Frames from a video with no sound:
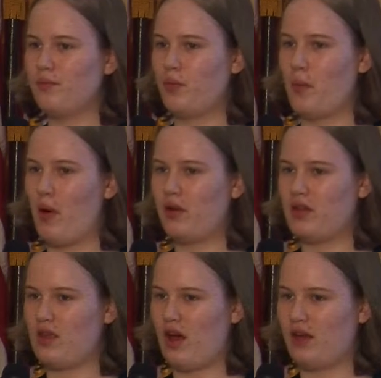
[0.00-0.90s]

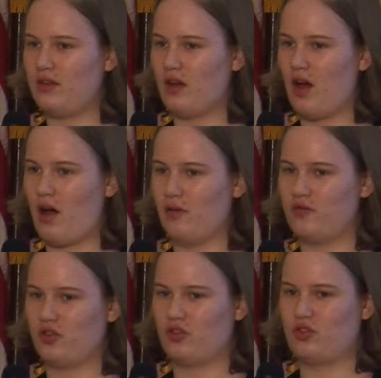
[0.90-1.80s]
promoting the idea of
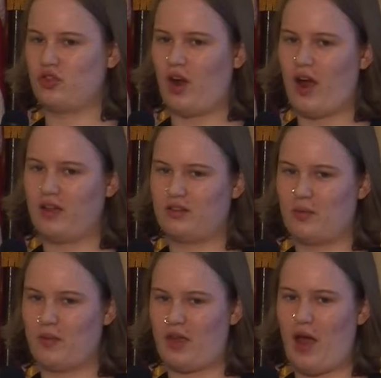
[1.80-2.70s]
just trying
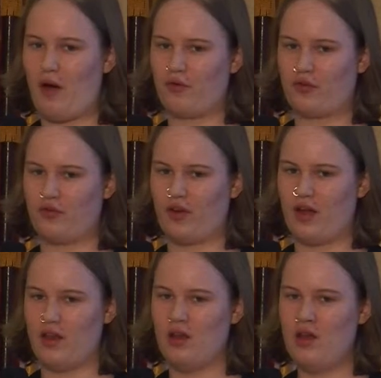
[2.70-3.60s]
something out for
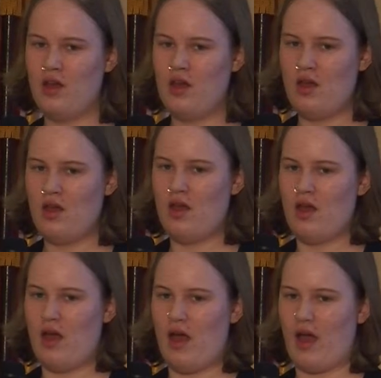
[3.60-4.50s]
fun.
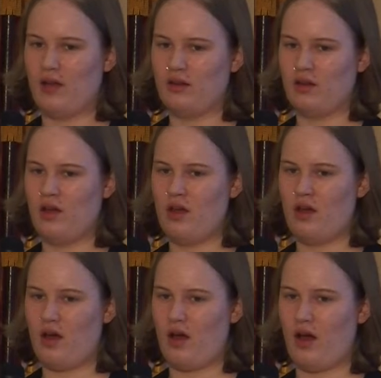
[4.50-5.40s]
And
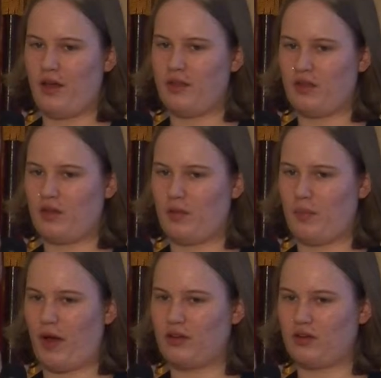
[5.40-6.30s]
I think that
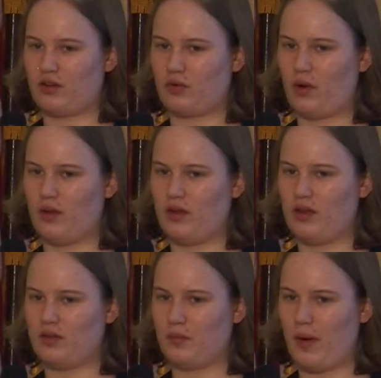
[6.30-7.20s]

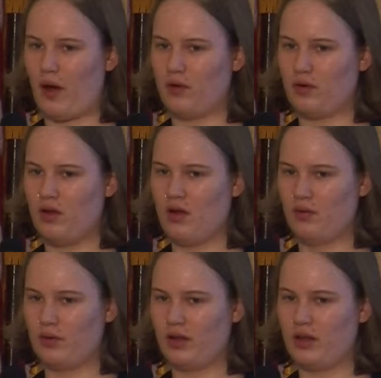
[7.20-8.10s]
bisexuality is about
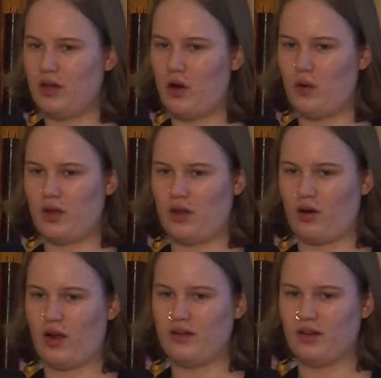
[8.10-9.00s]
really knowing
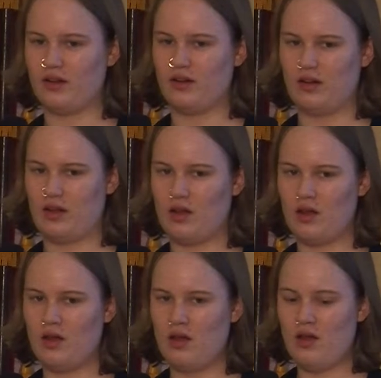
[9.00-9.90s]
your identity.
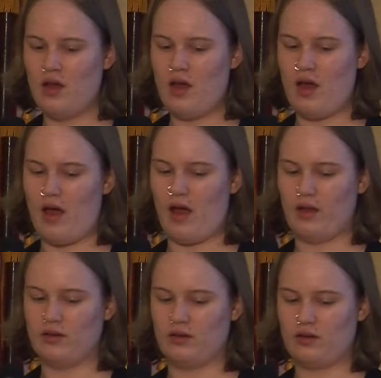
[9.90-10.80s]

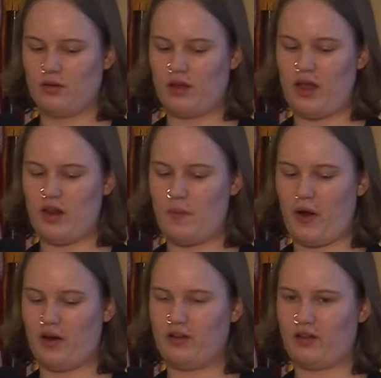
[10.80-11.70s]
And Katy
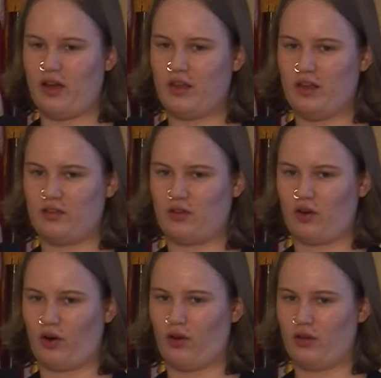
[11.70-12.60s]
Perry's I Kissed a
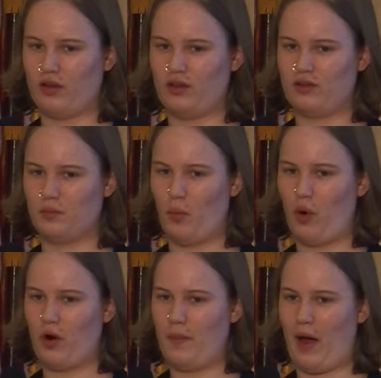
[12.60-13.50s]
Girl is
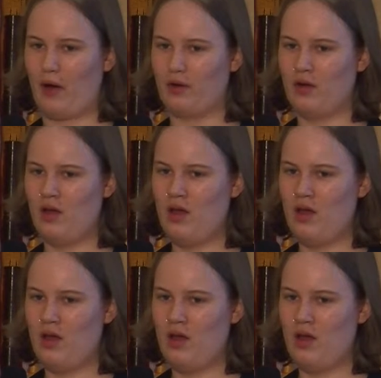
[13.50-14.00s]
more about